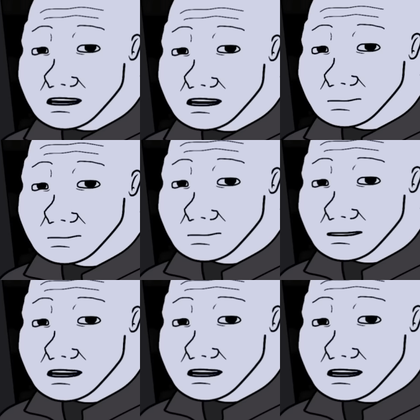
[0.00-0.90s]
Yeah,
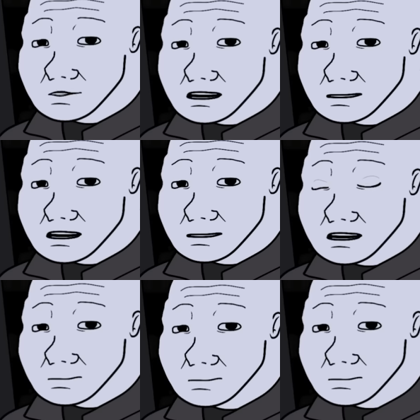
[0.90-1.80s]
but if we get
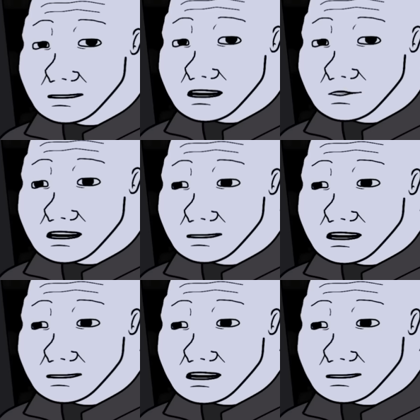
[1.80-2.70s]
stopped, I'd rather
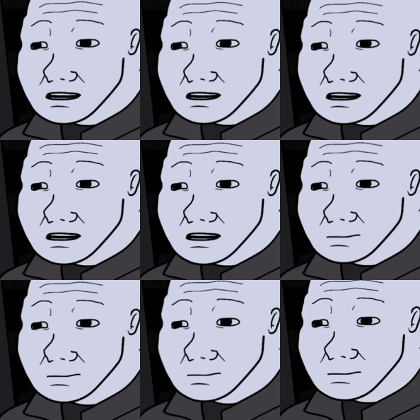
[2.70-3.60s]
be him to be driving.